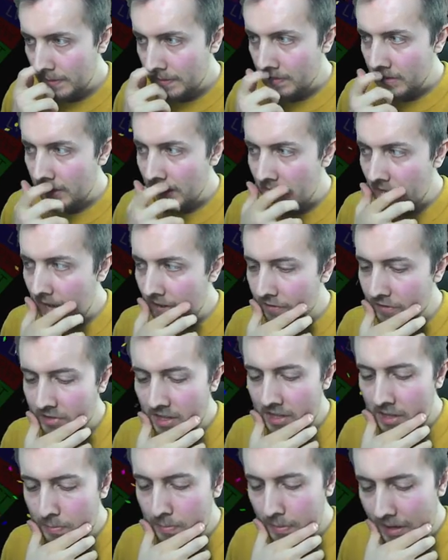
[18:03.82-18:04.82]
left
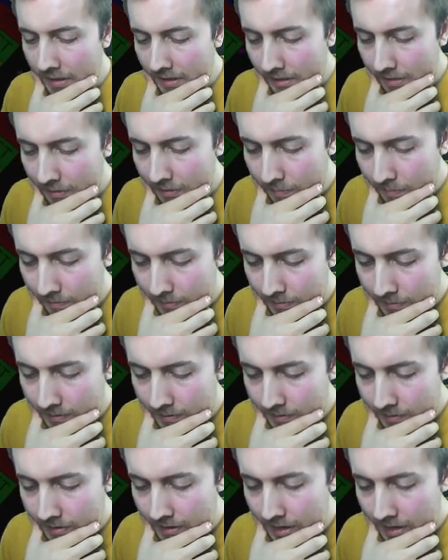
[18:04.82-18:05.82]
centre-back.
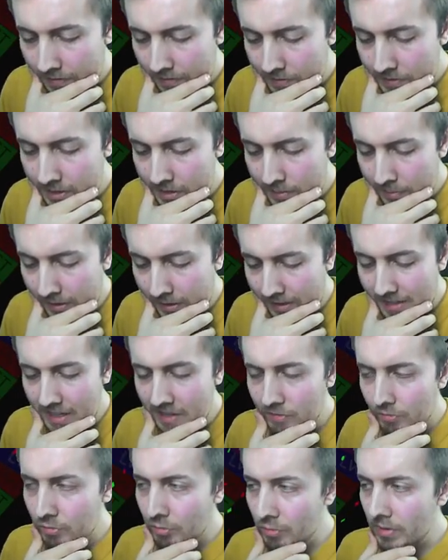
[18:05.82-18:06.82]
Left centre-back. I didn't
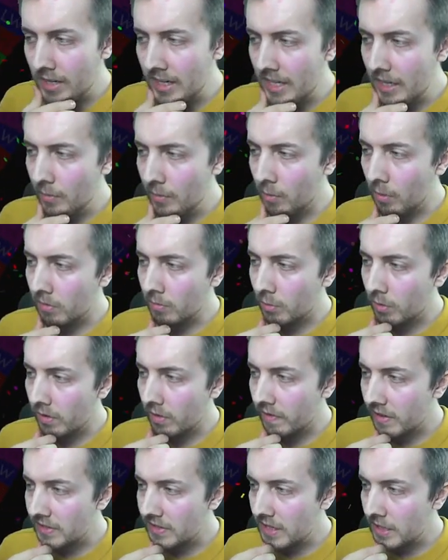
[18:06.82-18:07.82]
really want one of
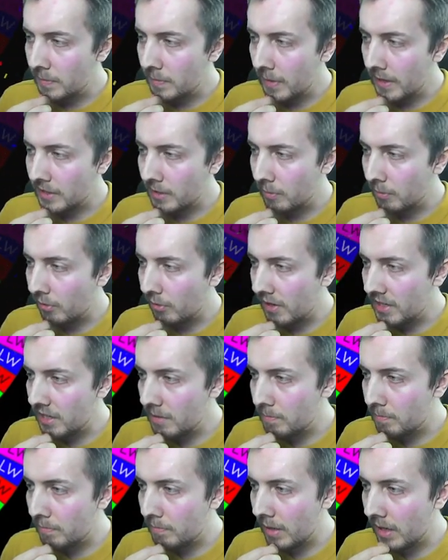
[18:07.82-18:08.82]
our centre-backs upgraded,
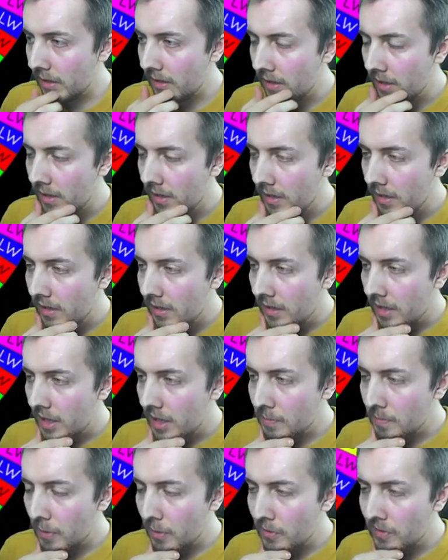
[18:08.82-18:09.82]
but I
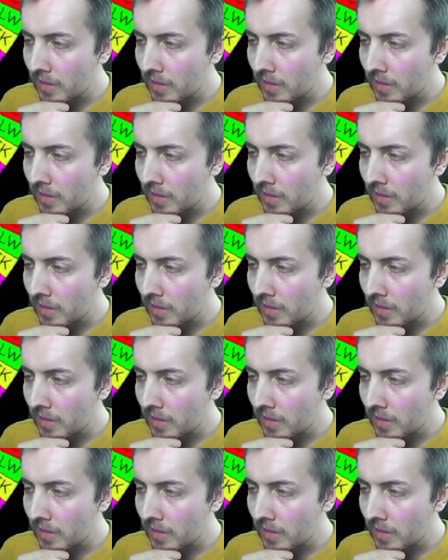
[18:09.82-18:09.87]
suppose it